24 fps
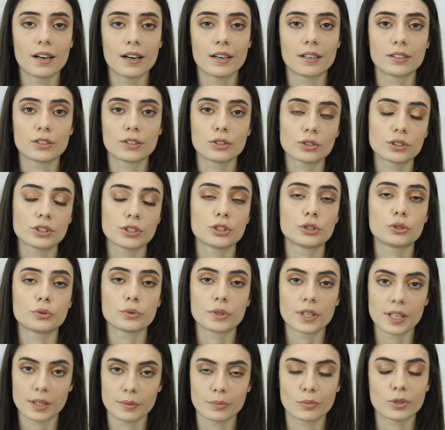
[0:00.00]
in order to
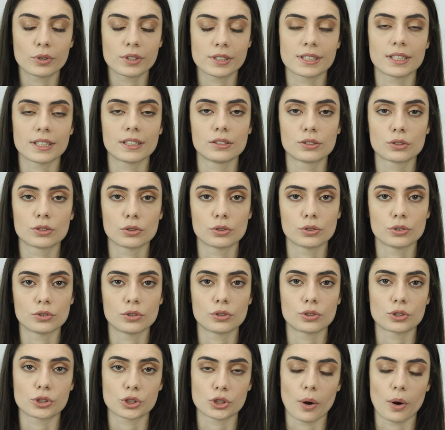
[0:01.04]
get more sales on
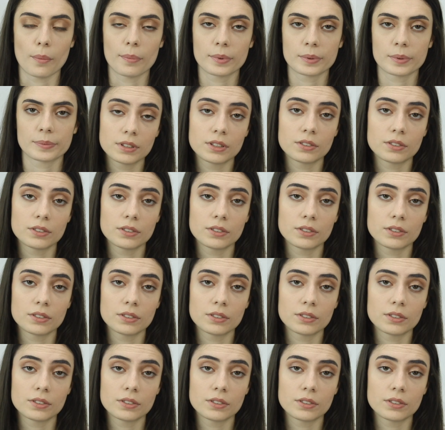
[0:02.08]
your shop?